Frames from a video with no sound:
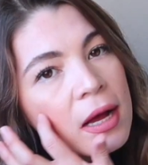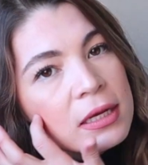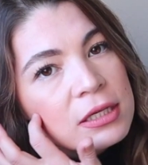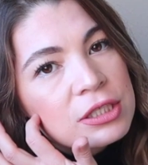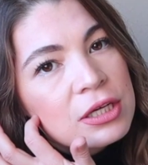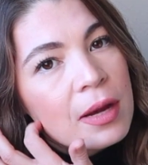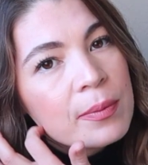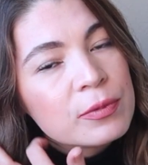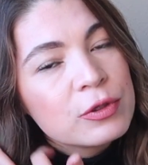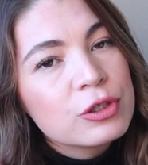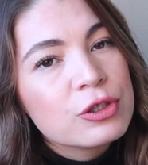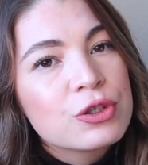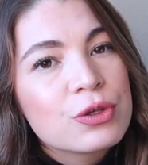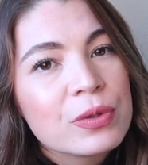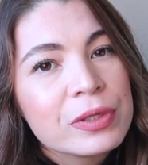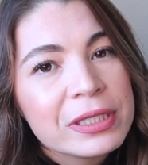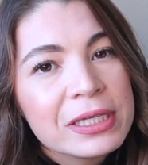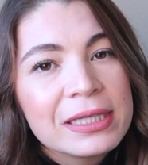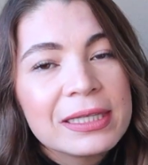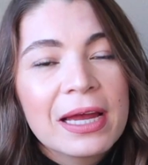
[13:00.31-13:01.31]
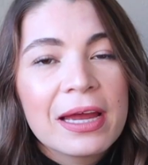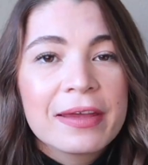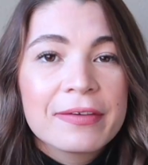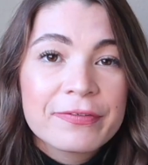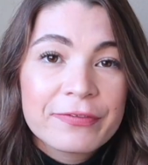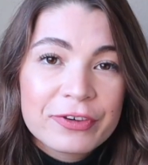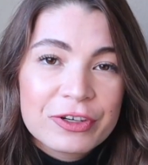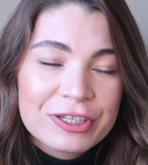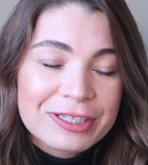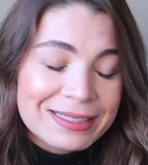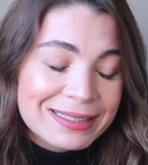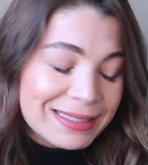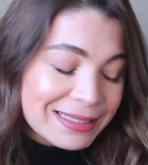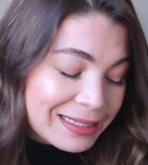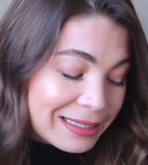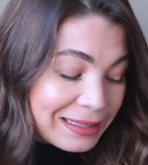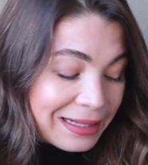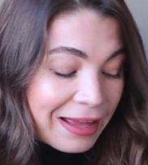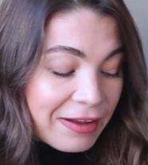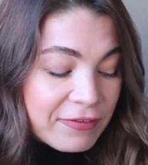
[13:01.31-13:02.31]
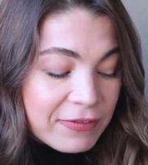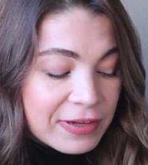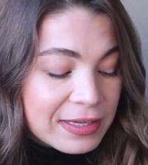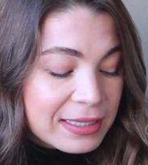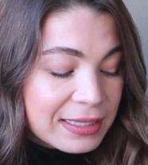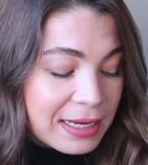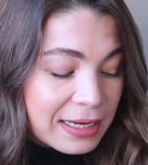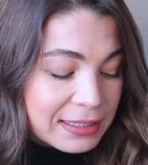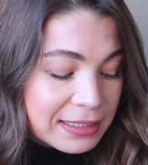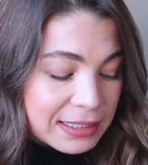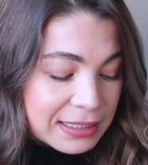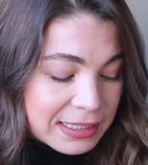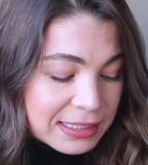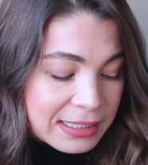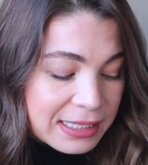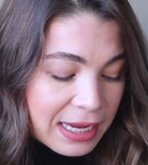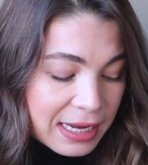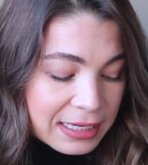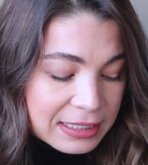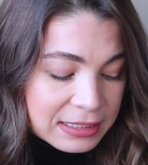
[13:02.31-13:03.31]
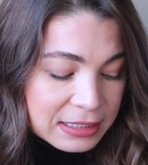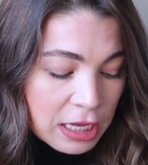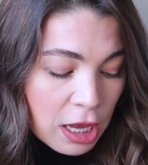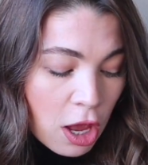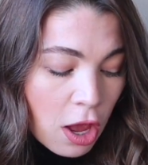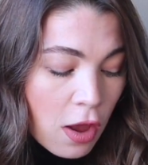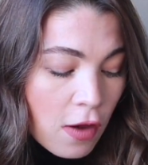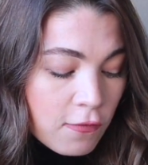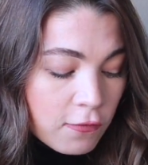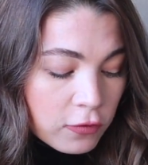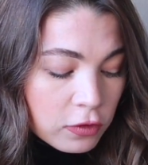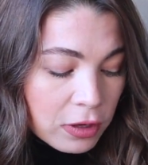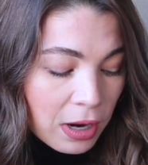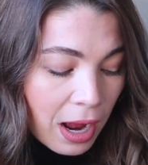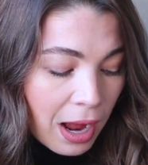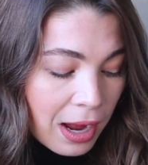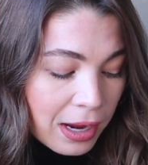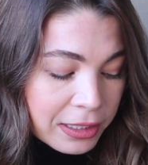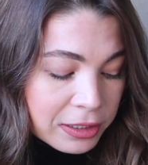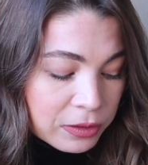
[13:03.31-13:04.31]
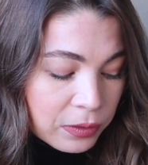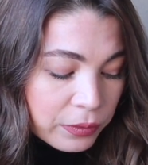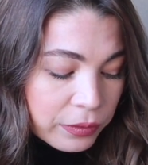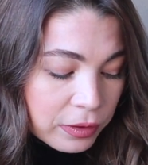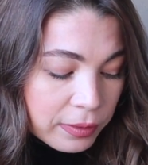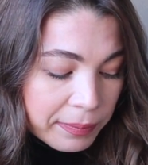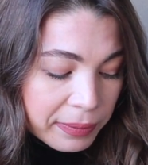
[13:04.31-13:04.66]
chapter 29 verse 11, and it says, "For I know the